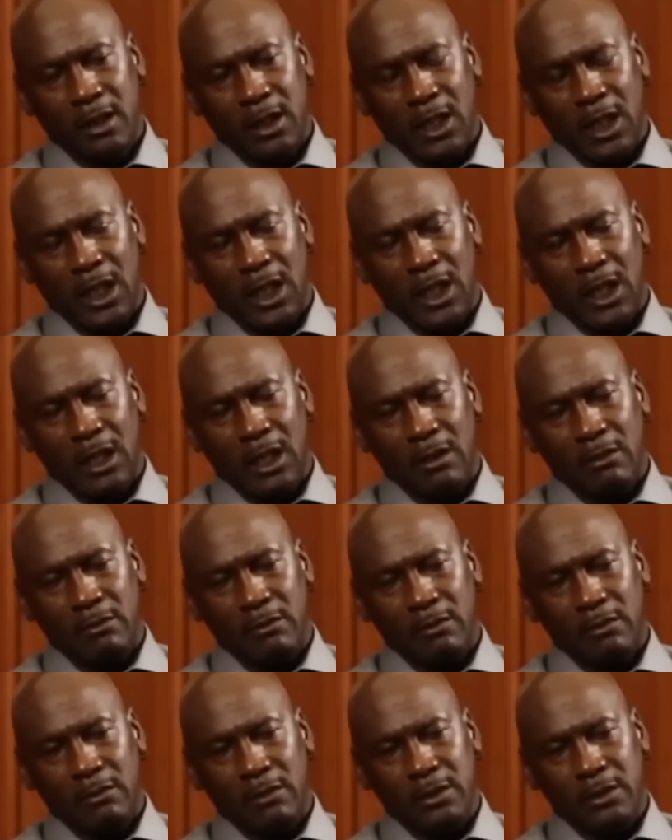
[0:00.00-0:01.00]
Uh,
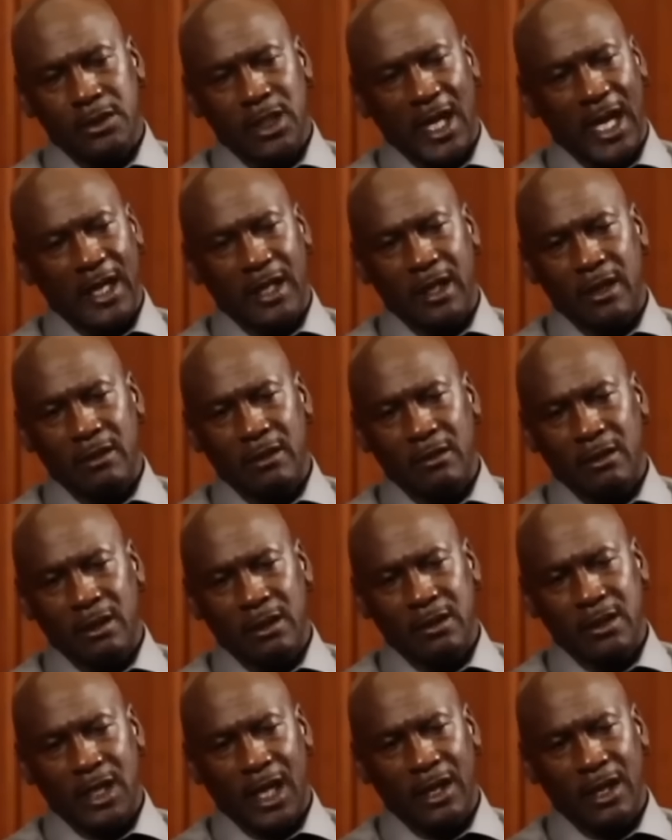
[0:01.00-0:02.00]
Jack and,
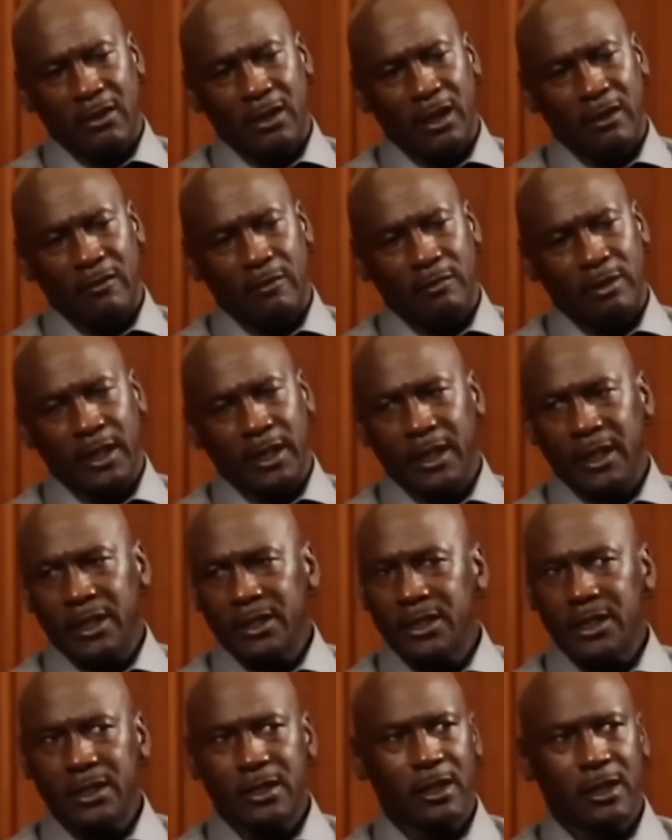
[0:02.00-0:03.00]
and, Tiger never played
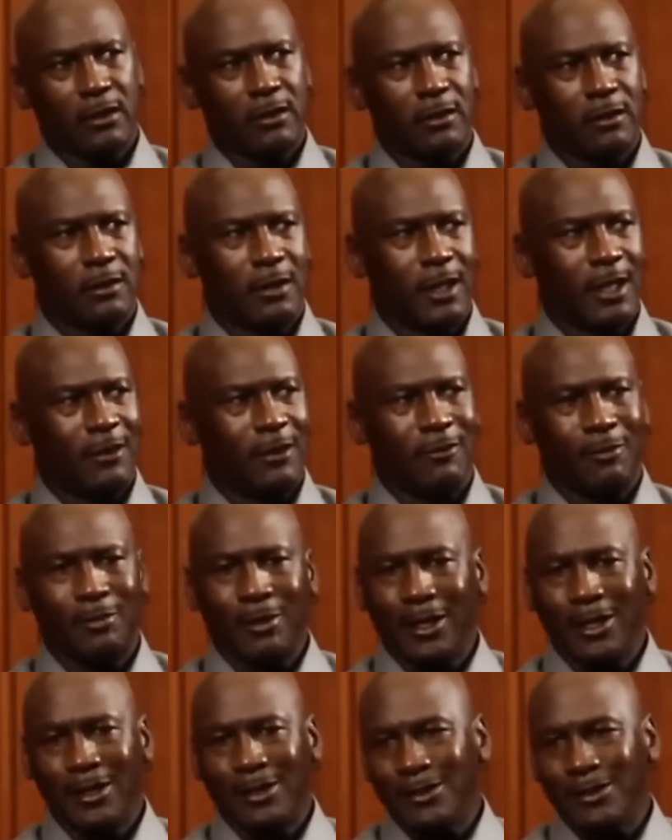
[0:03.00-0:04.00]
against each other. They never
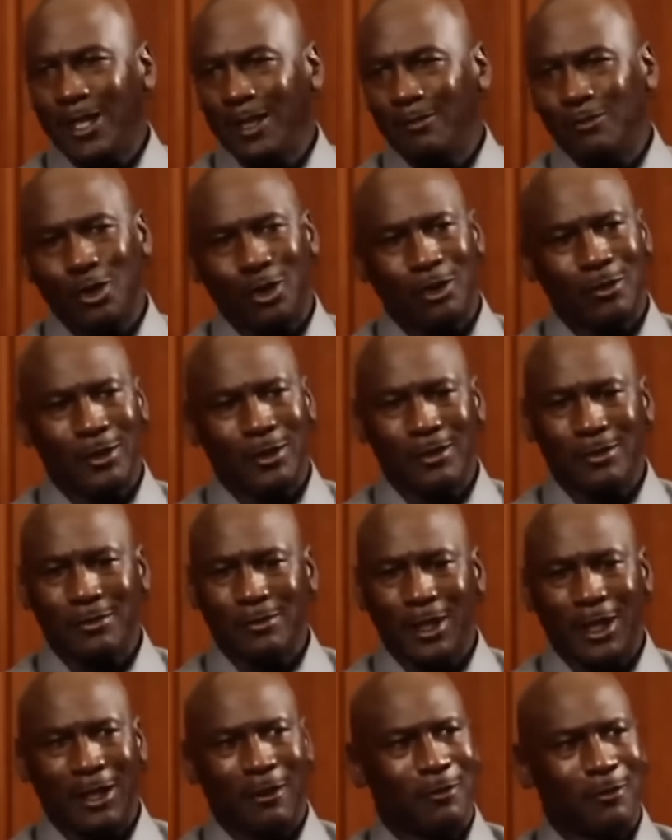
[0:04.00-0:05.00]
played in the same tournament.
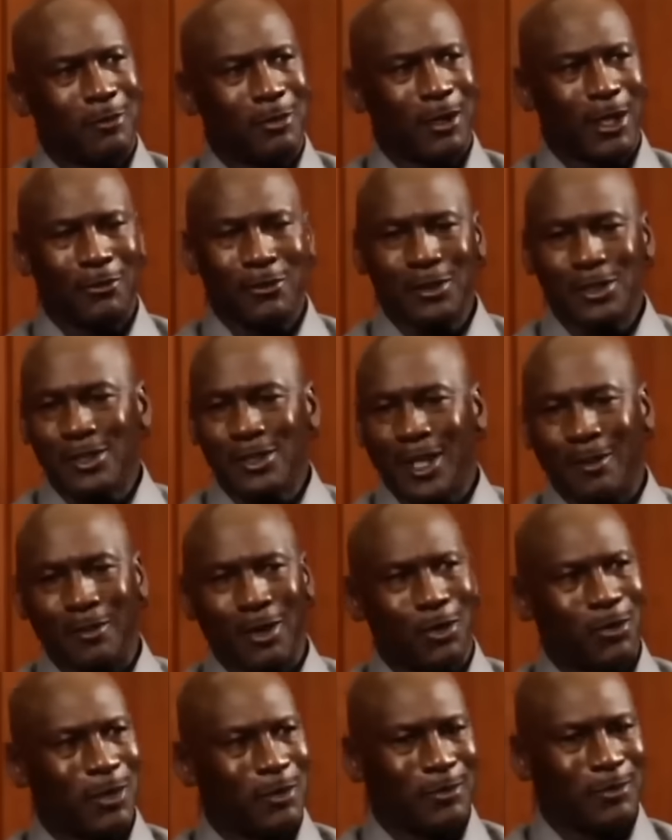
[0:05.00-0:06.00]
They never played with the same
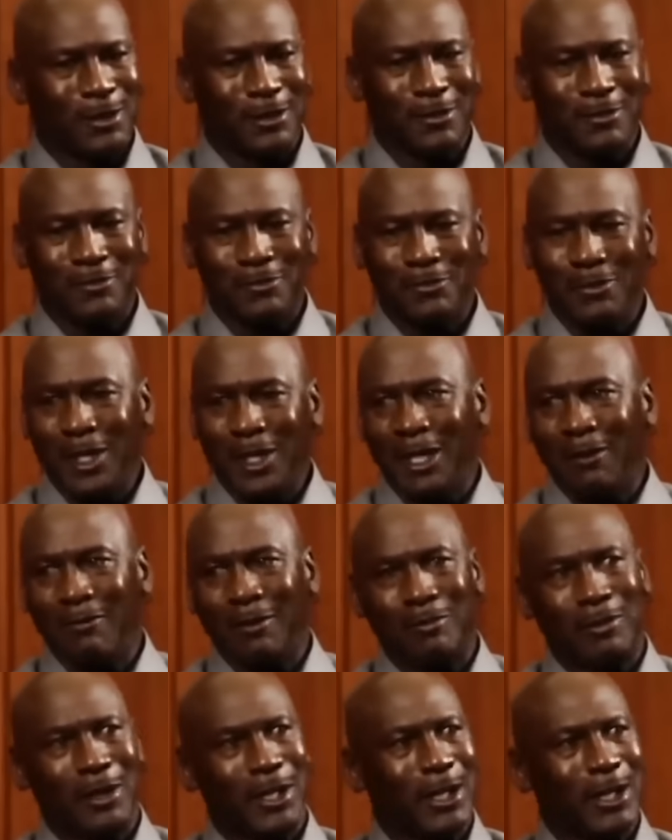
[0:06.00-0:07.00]
equipment. They never
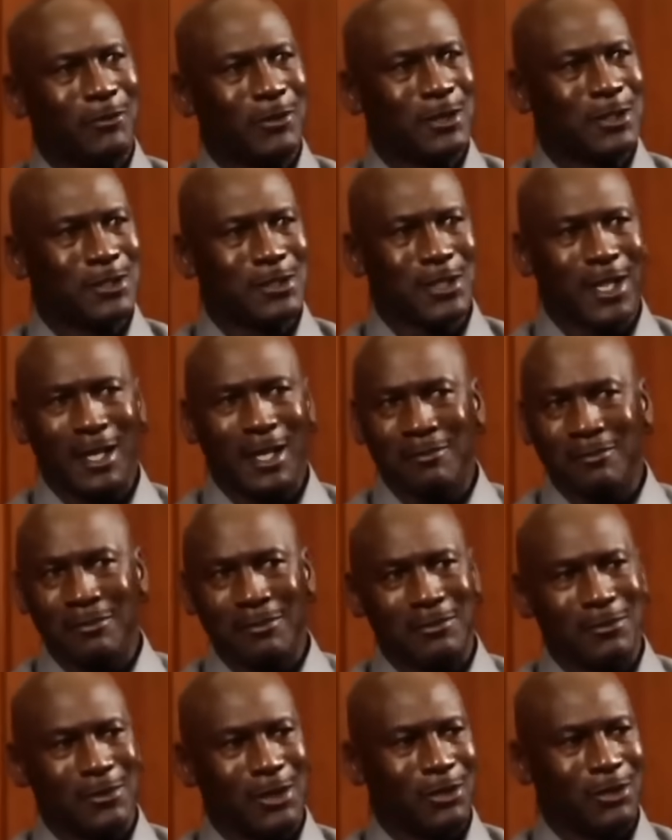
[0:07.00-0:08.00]
played with the same
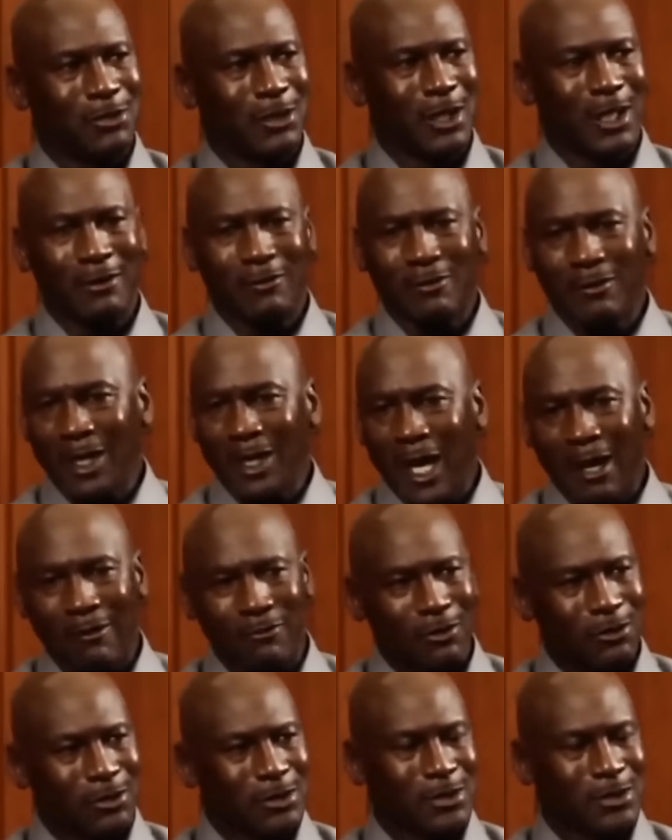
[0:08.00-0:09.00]
you know length of golf
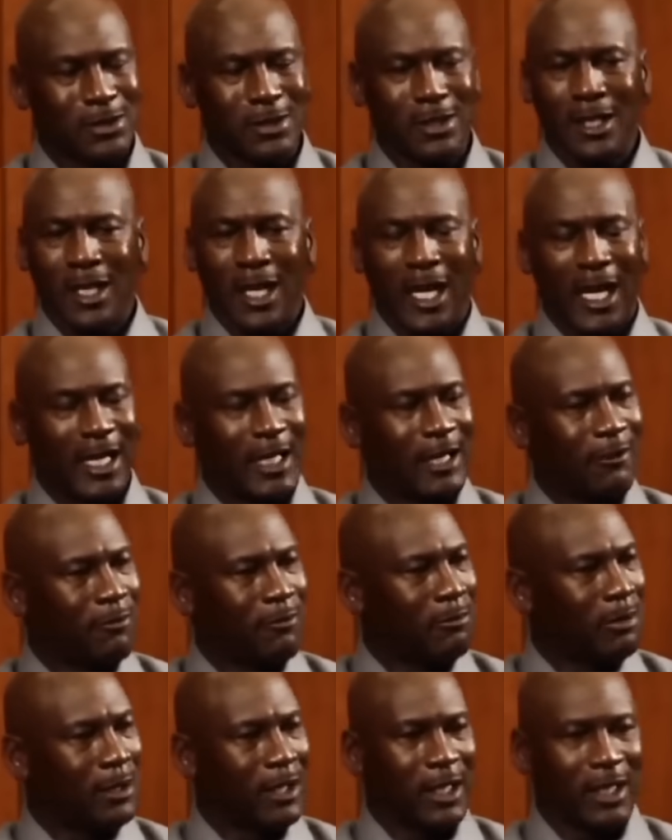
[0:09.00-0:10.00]
course. I never
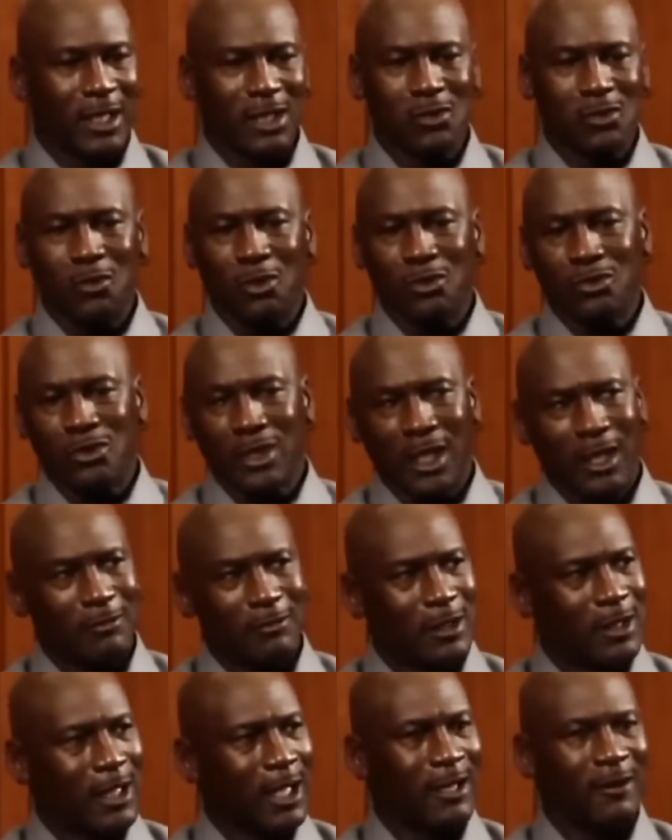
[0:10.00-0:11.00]
played against Wilt
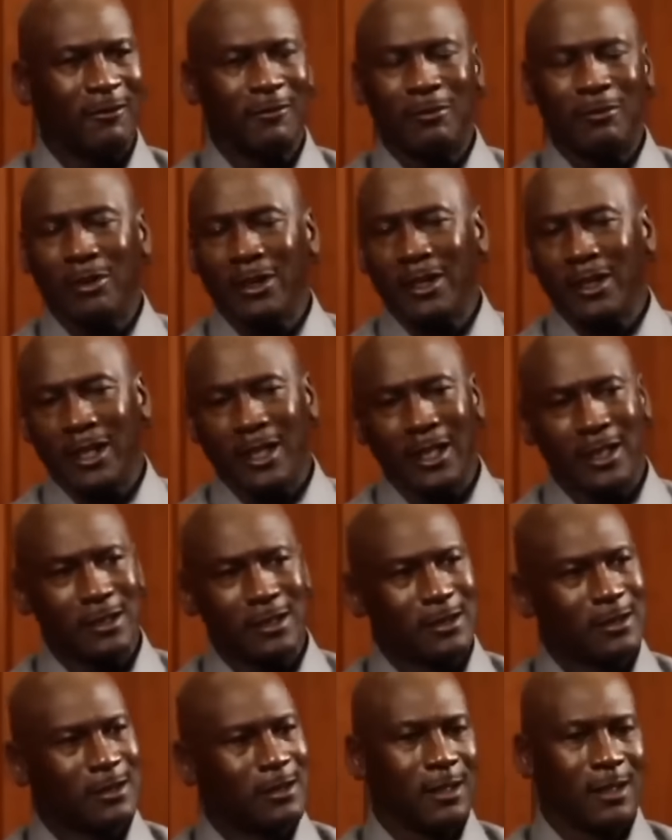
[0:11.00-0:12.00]
Chamberlain. I never played
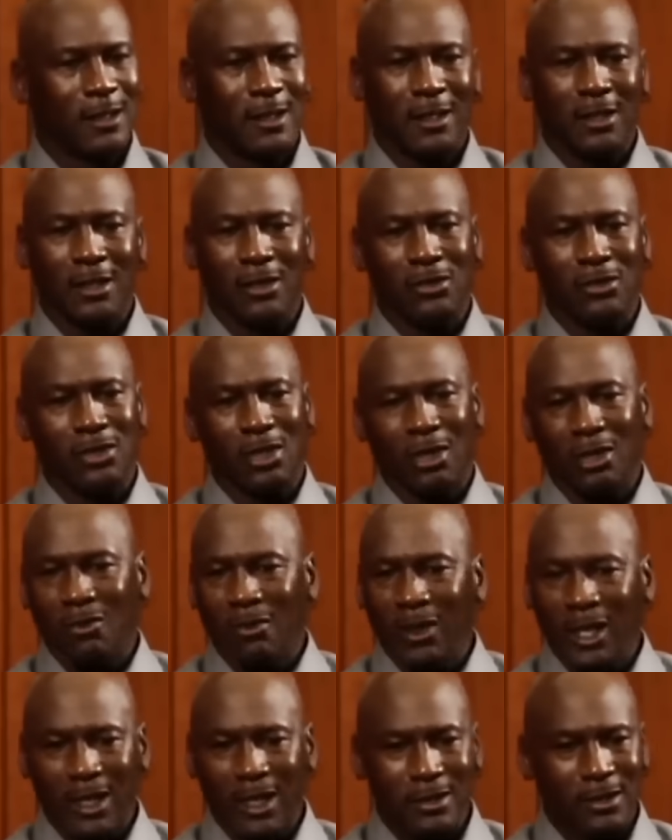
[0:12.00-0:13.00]
against you know Jerry
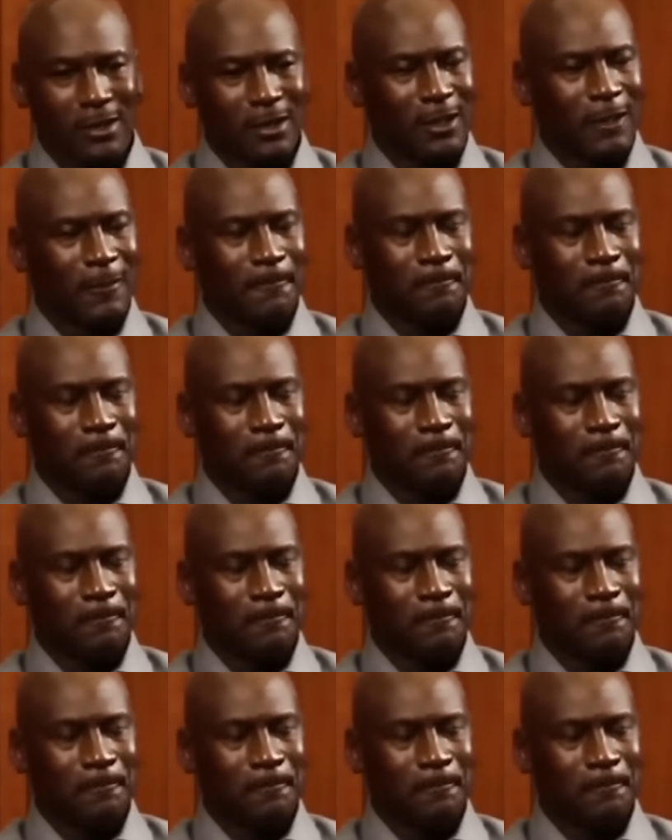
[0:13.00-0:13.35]
West.